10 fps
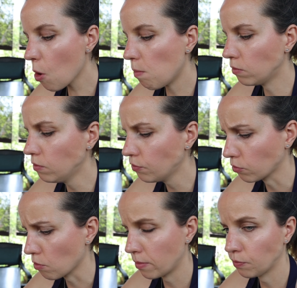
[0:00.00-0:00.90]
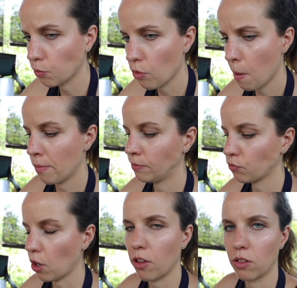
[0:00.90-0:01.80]

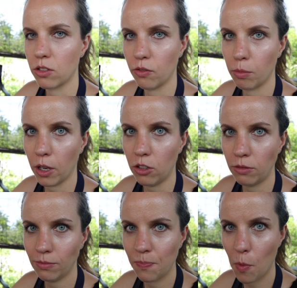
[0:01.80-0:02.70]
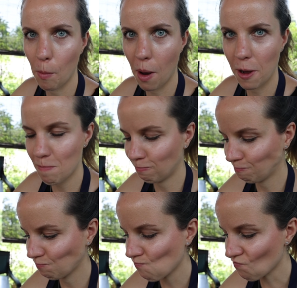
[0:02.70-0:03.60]
I think that's even better than mine.
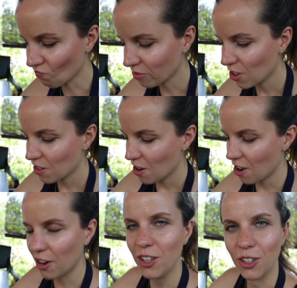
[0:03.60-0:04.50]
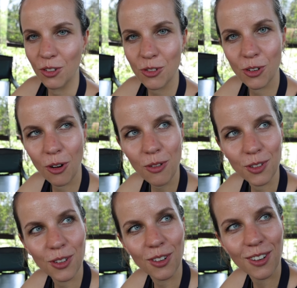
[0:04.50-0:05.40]
Honey, you should always
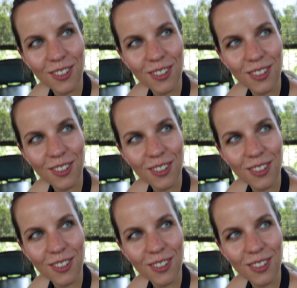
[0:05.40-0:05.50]
cook.